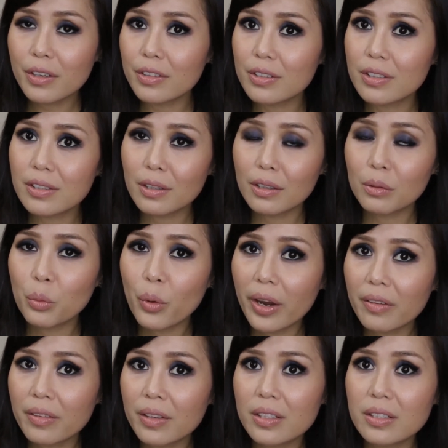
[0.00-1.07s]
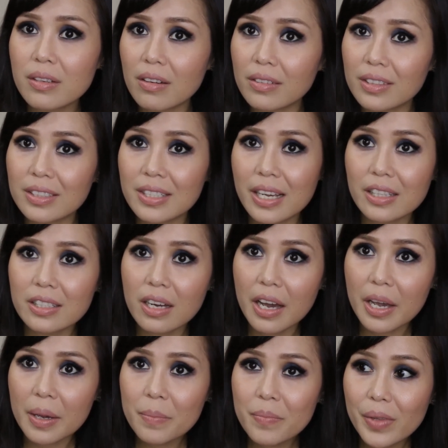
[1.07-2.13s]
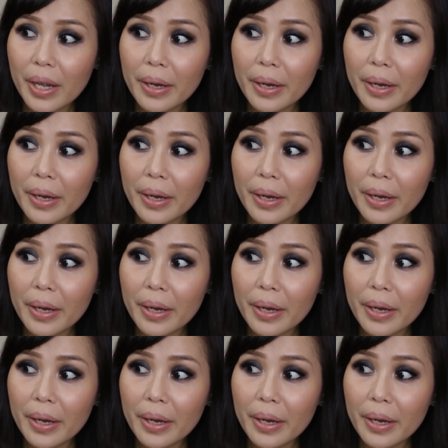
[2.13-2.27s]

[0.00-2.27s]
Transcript: could still wear this on the daytime.